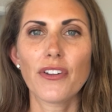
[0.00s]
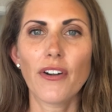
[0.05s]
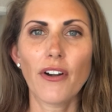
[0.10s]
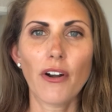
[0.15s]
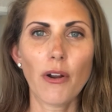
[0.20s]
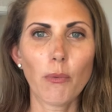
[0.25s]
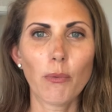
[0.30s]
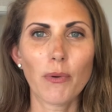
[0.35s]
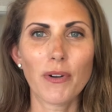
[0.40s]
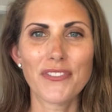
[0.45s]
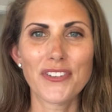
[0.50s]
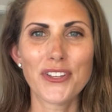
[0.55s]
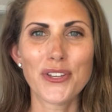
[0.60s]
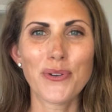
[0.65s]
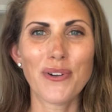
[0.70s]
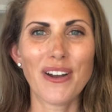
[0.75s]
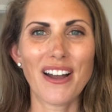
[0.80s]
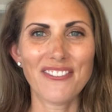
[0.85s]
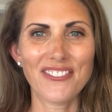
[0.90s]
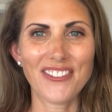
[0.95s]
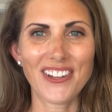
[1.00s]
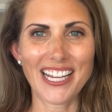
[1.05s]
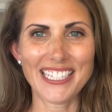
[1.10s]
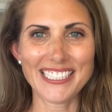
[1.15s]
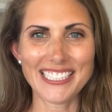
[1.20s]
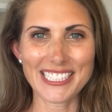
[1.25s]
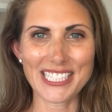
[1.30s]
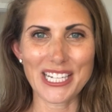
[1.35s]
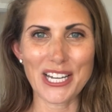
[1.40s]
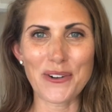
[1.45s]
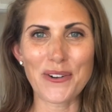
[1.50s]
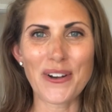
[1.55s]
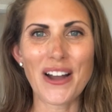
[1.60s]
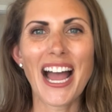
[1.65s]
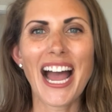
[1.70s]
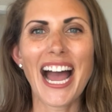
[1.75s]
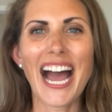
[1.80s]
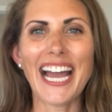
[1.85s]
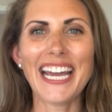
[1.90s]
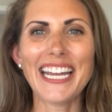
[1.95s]
thorough review of Gusto.
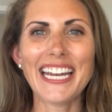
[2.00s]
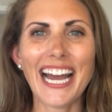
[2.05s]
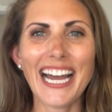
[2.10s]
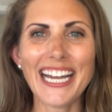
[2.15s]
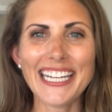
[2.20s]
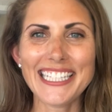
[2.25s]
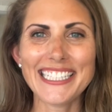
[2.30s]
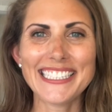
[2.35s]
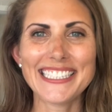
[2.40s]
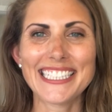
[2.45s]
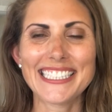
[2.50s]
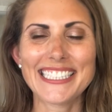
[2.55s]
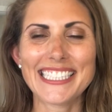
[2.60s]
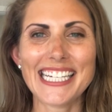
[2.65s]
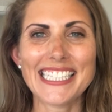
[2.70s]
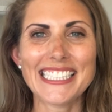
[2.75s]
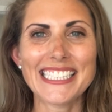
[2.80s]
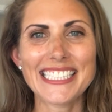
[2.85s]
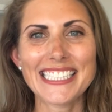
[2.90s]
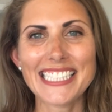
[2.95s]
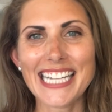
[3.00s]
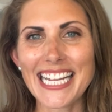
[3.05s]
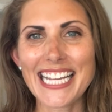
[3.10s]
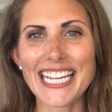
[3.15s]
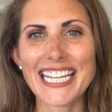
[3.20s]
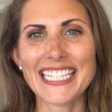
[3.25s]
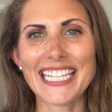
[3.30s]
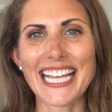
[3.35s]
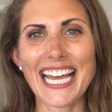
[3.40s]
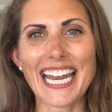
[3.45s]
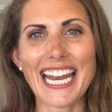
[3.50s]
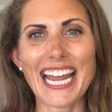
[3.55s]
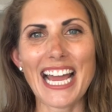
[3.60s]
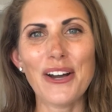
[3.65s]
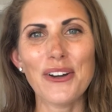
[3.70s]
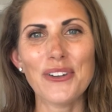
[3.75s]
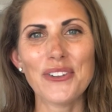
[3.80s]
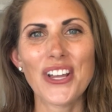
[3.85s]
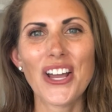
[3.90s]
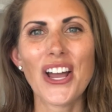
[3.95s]
I'd highly suggest checking that
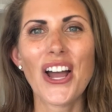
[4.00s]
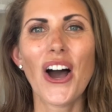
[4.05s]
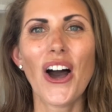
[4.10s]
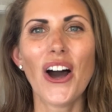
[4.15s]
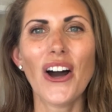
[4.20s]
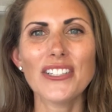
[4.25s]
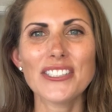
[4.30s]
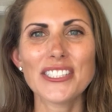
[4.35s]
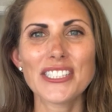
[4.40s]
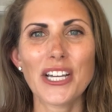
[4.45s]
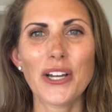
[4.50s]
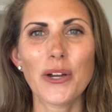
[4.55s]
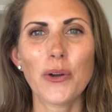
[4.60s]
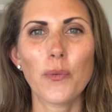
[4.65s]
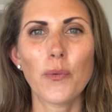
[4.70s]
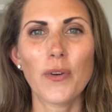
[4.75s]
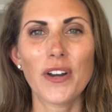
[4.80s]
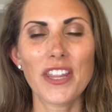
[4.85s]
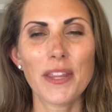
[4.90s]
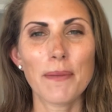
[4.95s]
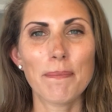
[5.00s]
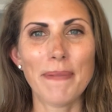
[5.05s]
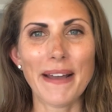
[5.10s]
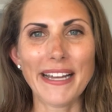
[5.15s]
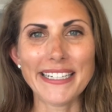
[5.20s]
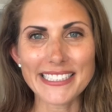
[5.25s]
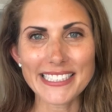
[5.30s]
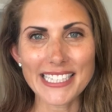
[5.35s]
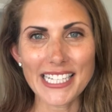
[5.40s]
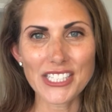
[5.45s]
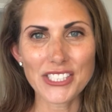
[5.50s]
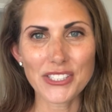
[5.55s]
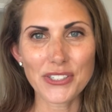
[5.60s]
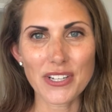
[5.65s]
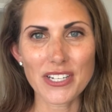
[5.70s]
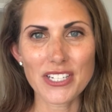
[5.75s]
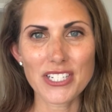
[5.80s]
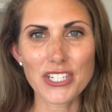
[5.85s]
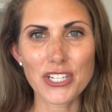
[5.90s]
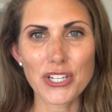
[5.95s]
out. Also, one of the best things
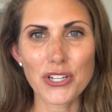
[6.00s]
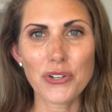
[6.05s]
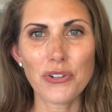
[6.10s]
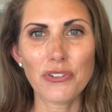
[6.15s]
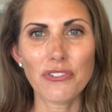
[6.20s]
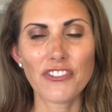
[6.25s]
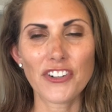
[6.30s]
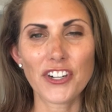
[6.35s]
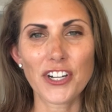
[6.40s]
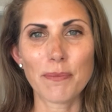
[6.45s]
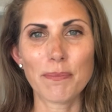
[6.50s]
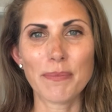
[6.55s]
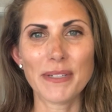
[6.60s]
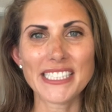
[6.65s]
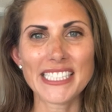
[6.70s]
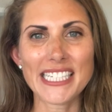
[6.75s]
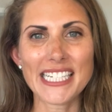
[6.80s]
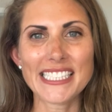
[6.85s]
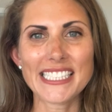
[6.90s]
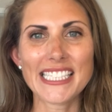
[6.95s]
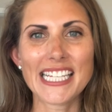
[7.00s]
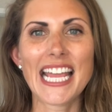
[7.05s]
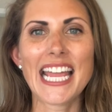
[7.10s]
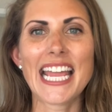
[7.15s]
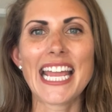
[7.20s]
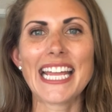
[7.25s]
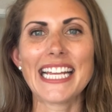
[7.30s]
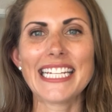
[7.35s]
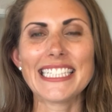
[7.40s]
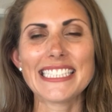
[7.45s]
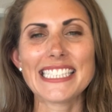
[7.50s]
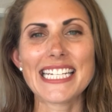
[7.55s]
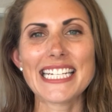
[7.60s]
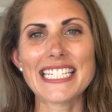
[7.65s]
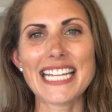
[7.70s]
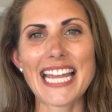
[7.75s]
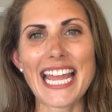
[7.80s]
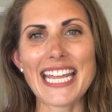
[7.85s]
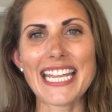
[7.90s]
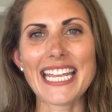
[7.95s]
you can do for your business is to
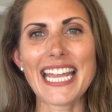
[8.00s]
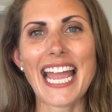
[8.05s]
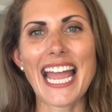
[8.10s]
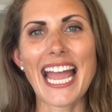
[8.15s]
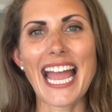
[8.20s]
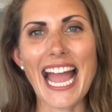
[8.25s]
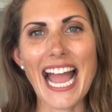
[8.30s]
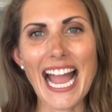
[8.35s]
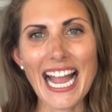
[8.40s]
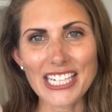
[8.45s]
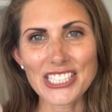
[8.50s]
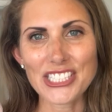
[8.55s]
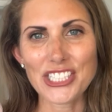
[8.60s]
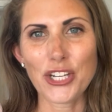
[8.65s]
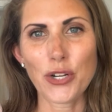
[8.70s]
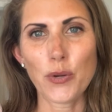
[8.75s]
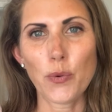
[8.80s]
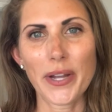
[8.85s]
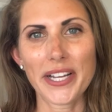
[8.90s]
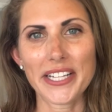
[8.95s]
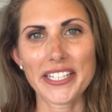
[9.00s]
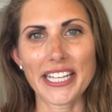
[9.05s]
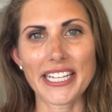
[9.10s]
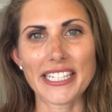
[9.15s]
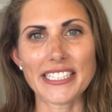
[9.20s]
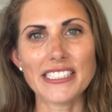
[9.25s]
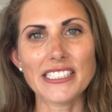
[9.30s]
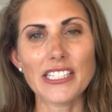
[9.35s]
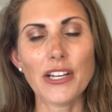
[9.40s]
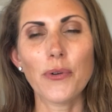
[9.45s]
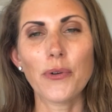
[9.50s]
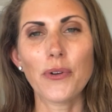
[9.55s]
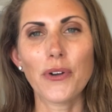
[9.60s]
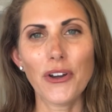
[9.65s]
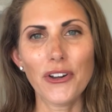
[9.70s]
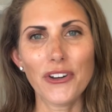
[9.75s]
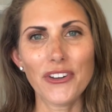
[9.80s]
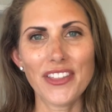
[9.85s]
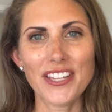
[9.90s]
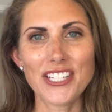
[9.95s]
take action quickly. So
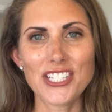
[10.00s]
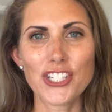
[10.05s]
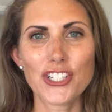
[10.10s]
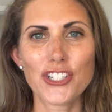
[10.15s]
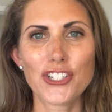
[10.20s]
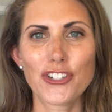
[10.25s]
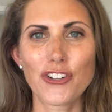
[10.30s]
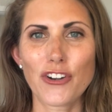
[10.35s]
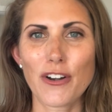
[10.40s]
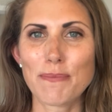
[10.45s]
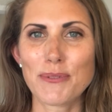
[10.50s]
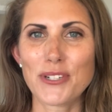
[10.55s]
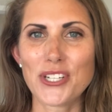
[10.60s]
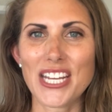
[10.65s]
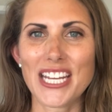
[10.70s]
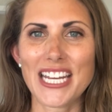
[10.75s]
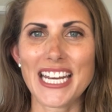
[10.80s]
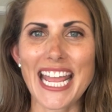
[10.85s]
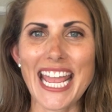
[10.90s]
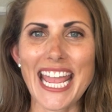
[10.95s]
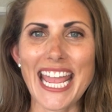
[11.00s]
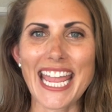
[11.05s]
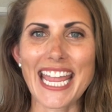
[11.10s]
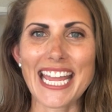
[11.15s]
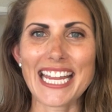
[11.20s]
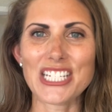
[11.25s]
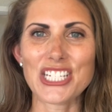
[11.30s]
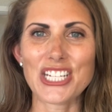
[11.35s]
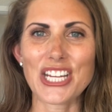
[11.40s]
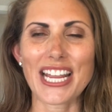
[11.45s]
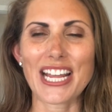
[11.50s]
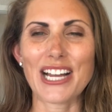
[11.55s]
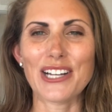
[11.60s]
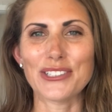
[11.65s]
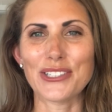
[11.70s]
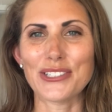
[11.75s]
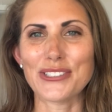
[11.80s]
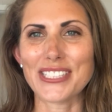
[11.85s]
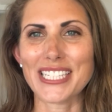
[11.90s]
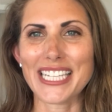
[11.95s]
go to the description and check
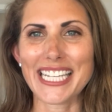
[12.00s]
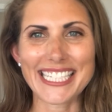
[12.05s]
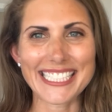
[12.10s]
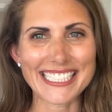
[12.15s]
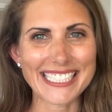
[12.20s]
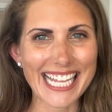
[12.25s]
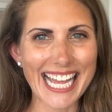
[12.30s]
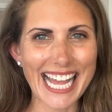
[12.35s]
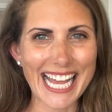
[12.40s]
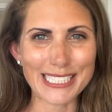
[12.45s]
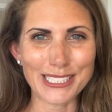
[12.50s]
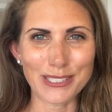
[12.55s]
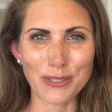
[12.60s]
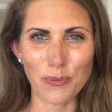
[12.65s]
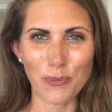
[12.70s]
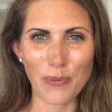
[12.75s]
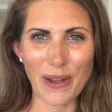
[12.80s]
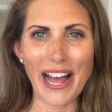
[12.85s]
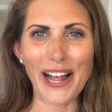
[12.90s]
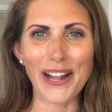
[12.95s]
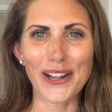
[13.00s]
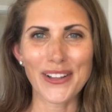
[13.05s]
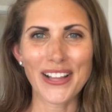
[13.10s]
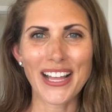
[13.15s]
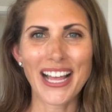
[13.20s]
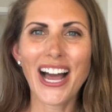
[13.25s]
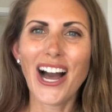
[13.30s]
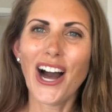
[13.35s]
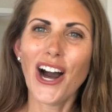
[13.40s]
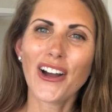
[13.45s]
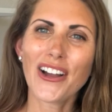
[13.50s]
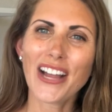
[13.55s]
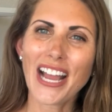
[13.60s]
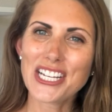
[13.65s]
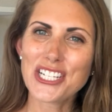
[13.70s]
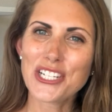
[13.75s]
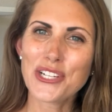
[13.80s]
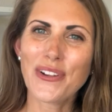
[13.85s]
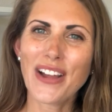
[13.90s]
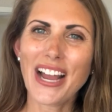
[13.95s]
out those links as well. I'll
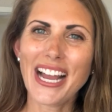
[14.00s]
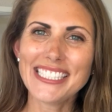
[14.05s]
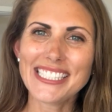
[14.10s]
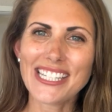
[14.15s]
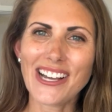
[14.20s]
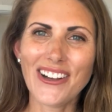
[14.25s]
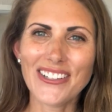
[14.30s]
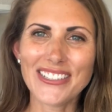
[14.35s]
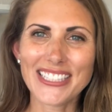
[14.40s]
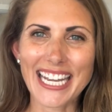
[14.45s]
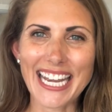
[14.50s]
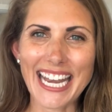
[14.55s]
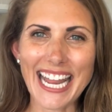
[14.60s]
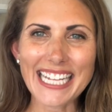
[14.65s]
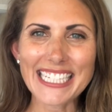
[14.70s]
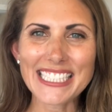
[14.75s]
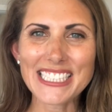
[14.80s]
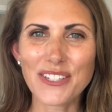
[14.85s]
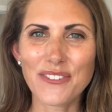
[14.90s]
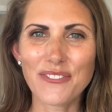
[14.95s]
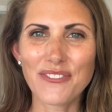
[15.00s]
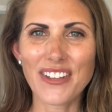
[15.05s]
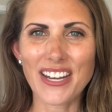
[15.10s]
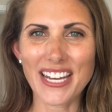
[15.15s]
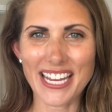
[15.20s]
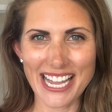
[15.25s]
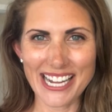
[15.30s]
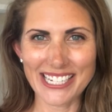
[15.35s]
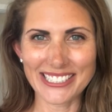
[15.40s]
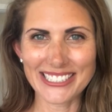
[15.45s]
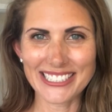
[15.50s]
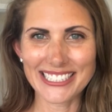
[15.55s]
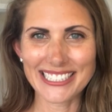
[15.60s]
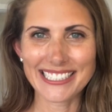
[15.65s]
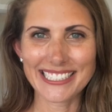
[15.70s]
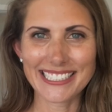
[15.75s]
catch you guys on the next video.